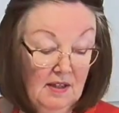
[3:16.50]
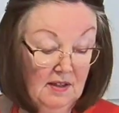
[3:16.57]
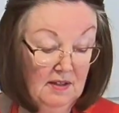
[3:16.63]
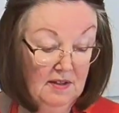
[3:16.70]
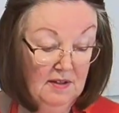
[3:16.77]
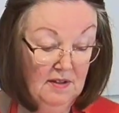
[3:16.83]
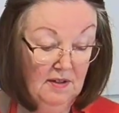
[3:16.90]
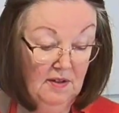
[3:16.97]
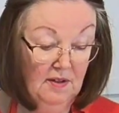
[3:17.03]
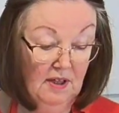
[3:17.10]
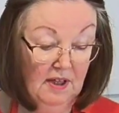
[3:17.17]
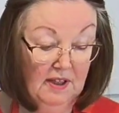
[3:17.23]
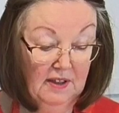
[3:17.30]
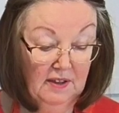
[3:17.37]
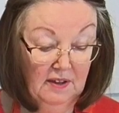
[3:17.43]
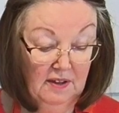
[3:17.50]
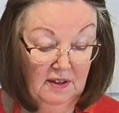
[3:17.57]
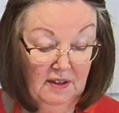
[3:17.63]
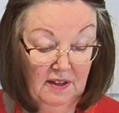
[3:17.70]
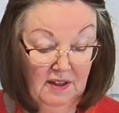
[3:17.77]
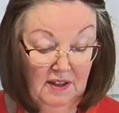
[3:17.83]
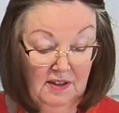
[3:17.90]
So I'm going
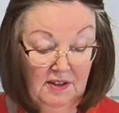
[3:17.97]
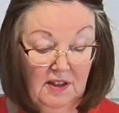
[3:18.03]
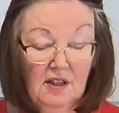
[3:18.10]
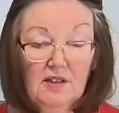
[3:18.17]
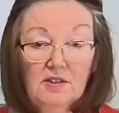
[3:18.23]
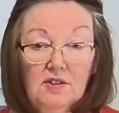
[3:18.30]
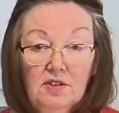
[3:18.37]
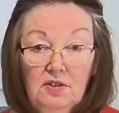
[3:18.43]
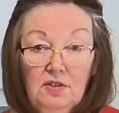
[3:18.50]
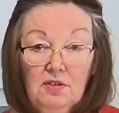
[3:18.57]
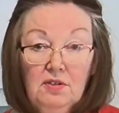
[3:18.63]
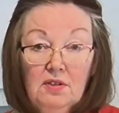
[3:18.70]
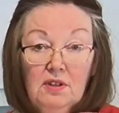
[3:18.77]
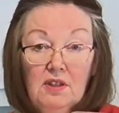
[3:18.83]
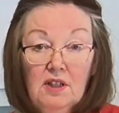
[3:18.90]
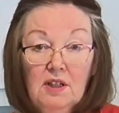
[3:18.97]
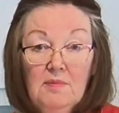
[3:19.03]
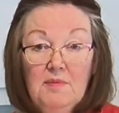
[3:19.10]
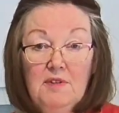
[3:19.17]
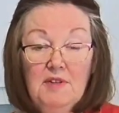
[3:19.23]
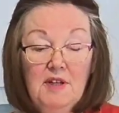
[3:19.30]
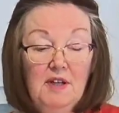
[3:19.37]
to need 2
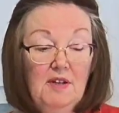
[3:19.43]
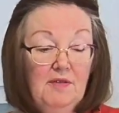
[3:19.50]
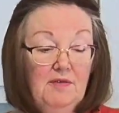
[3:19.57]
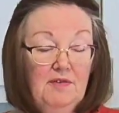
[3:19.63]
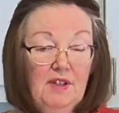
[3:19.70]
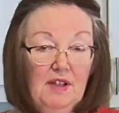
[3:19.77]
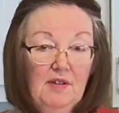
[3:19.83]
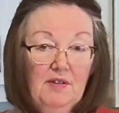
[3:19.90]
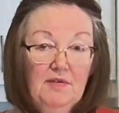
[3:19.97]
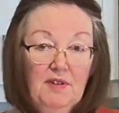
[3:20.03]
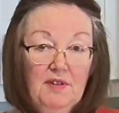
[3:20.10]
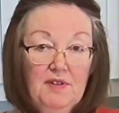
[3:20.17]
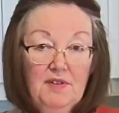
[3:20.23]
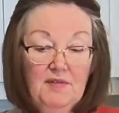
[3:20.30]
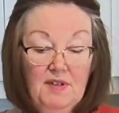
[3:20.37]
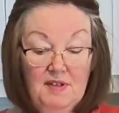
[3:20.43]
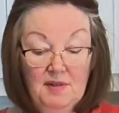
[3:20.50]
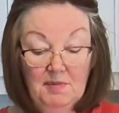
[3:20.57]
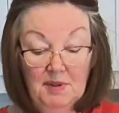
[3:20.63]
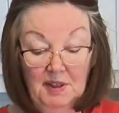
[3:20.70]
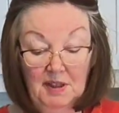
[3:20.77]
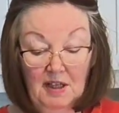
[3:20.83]
cups of flour for this
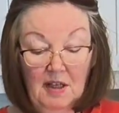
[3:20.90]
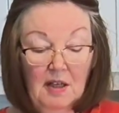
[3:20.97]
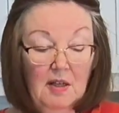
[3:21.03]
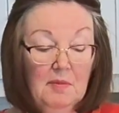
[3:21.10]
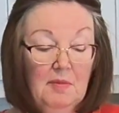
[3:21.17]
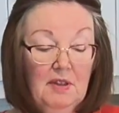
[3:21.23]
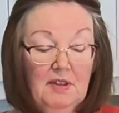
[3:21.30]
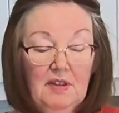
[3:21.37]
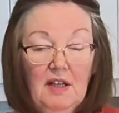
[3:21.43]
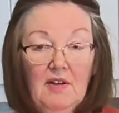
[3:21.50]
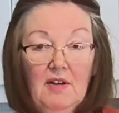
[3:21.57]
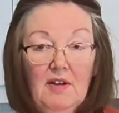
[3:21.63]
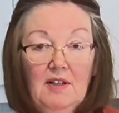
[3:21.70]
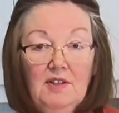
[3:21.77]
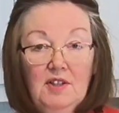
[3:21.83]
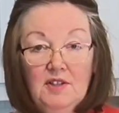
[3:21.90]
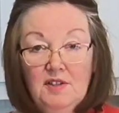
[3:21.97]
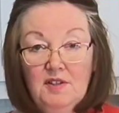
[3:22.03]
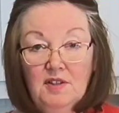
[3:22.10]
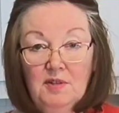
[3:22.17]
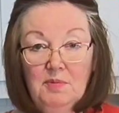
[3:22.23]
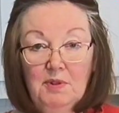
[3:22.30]
recipe, but now I'm just
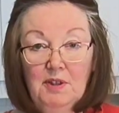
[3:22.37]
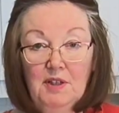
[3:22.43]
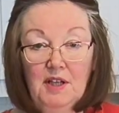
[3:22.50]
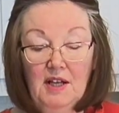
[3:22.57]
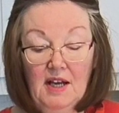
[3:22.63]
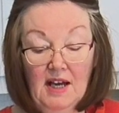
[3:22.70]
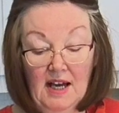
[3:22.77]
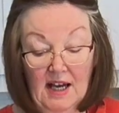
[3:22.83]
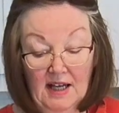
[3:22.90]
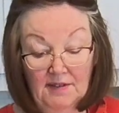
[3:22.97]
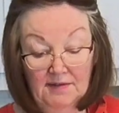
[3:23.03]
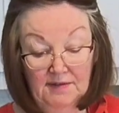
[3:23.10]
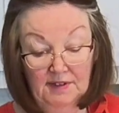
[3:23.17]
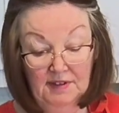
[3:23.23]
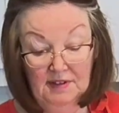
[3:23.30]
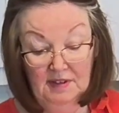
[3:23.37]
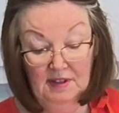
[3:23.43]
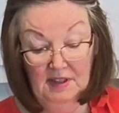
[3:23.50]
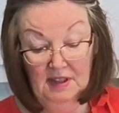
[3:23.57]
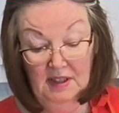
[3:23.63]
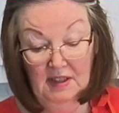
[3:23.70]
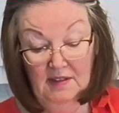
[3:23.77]
going to put half
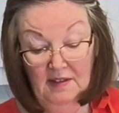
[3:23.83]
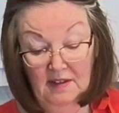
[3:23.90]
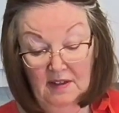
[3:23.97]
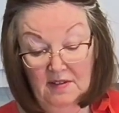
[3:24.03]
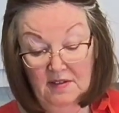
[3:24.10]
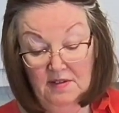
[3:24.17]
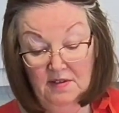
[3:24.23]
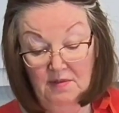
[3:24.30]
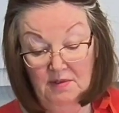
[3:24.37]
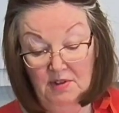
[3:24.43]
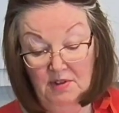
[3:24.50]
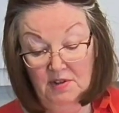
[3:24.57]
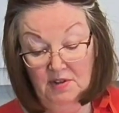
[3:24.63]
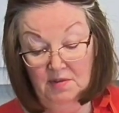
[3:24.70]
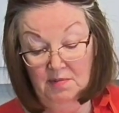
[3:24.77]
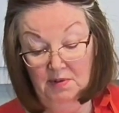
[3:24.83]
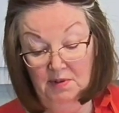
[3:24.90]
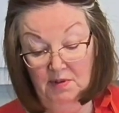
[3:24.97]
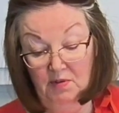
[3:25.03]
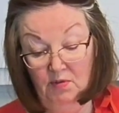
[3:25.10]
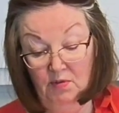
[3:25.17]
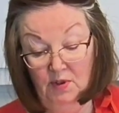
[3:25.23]
in there, so I'm just going to put
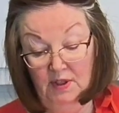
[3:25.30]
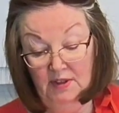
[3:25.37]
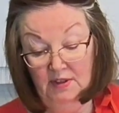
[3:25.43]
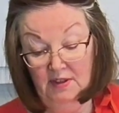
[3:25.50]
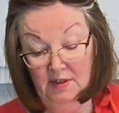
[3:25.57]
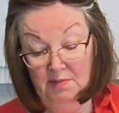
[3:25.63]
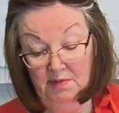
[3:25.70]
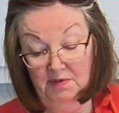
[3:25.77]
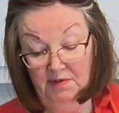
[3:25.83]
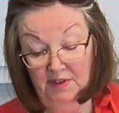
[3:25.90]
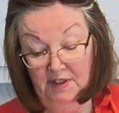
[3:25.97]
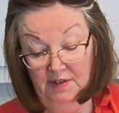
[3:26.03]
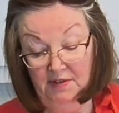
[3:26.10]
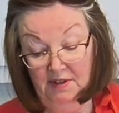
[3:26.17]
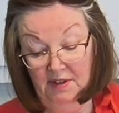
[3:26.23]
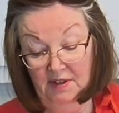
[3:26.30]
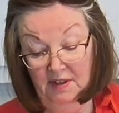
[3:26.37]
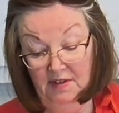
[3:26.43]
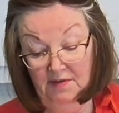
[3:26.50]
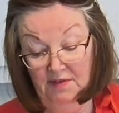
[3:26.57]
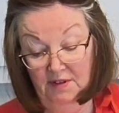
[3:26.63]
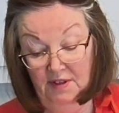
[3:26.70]
1 cup of flour in
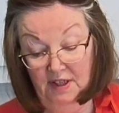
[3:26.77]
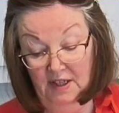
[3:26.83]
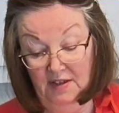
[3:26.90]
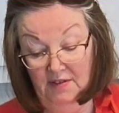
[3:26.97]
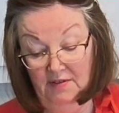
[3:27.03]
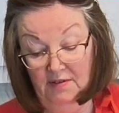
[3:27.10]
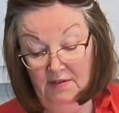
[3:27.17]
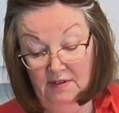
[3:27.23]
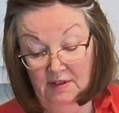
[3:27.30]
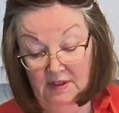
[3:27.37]
there for now.